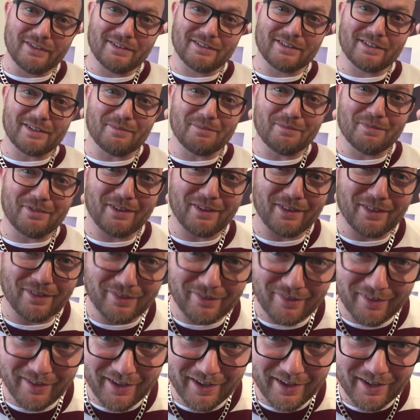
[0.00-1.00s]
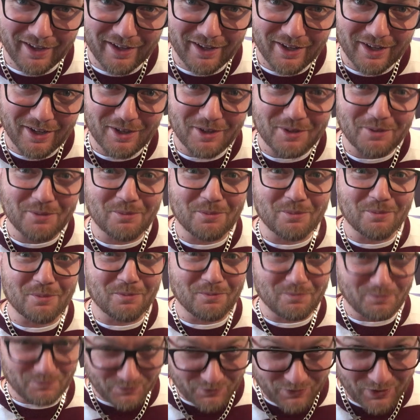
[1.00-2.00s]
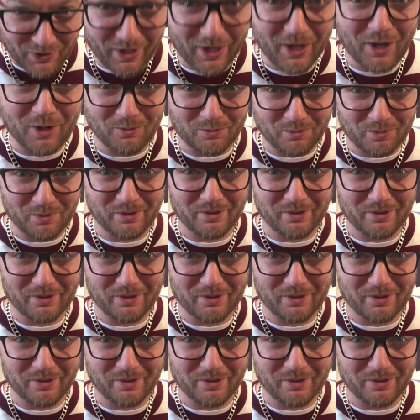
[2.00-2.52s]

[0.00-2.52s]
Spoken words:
there's something there to help